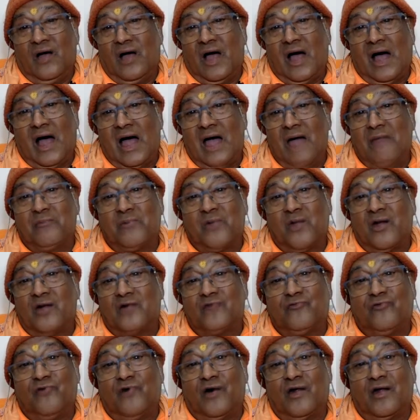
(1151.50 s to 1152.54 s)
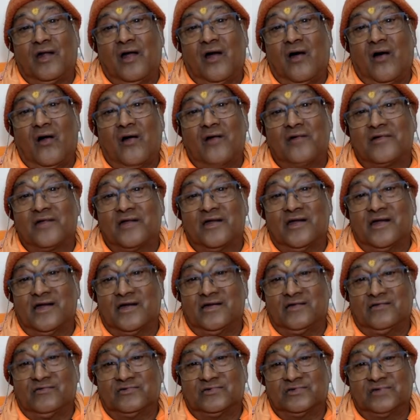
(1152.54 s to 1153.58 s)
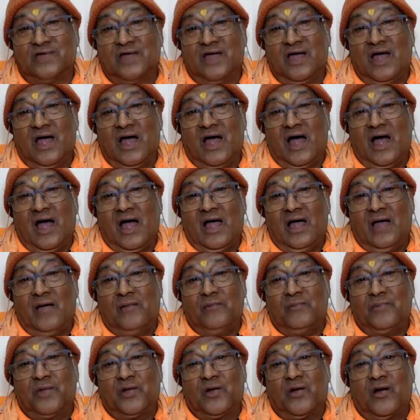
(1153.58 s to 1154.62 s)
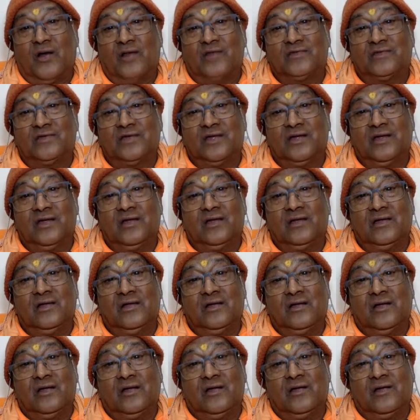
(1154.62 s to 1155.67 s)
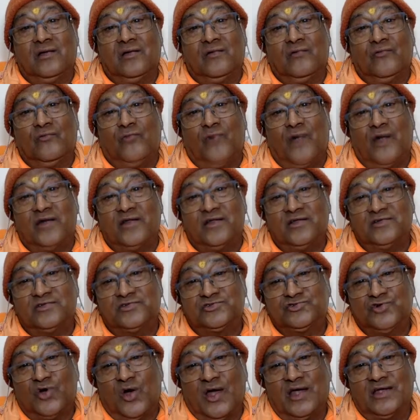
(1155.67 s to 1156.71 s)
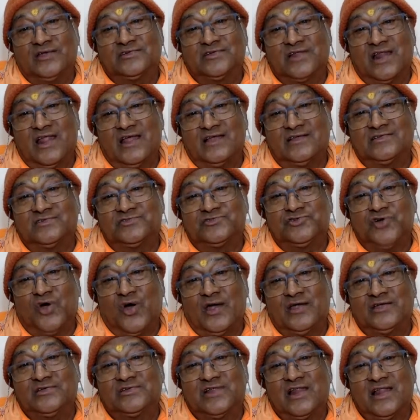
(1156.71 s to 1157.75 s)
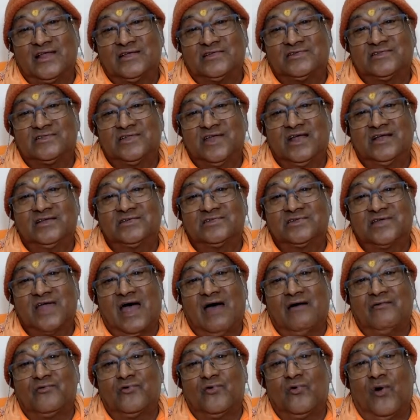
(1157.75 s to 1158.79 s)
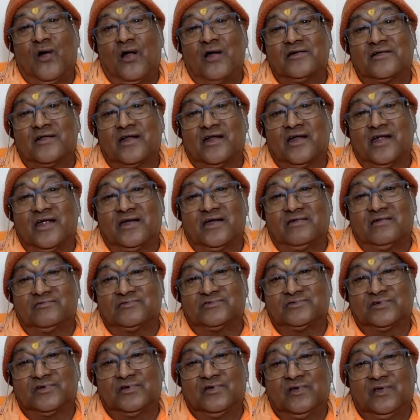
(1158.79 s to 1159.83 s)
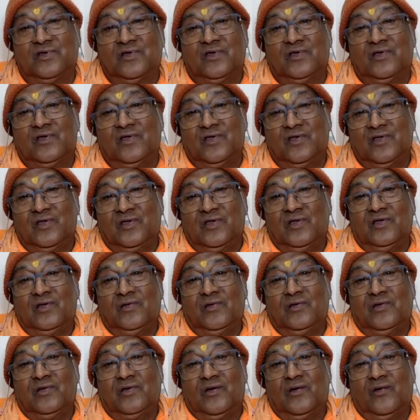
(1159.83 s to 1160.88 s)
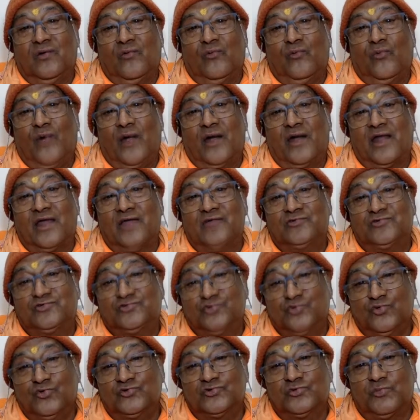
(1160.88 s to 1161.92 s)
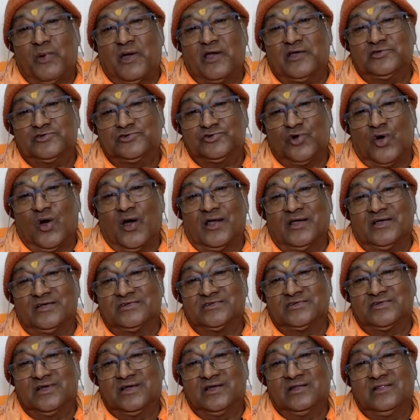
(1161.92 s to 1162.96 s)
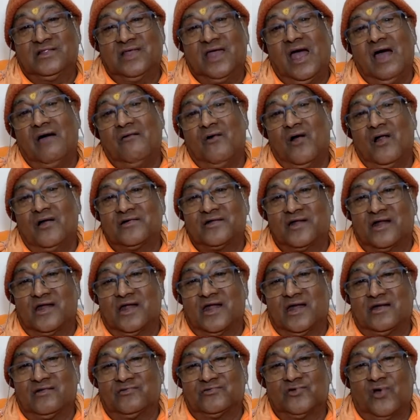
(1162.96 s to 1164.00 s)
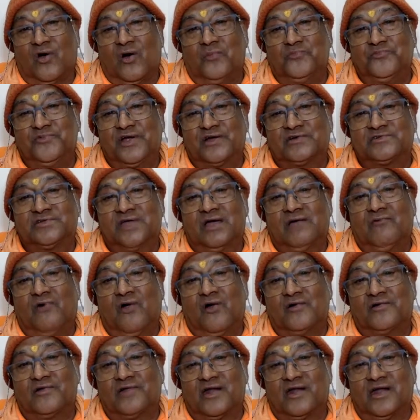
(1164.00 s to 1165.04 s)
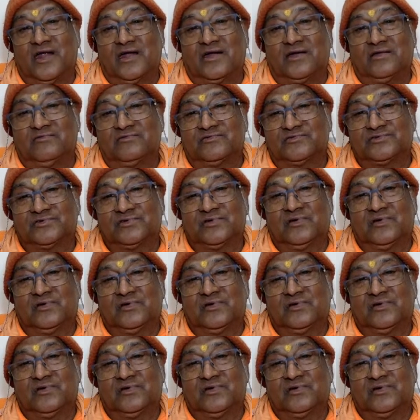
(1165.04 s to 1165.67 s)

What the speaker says: I am not for alternatives. Because what is choiceless? Choiceless things have no alternatives. What I choose by choice, they have alternatives. Objects have alternatives.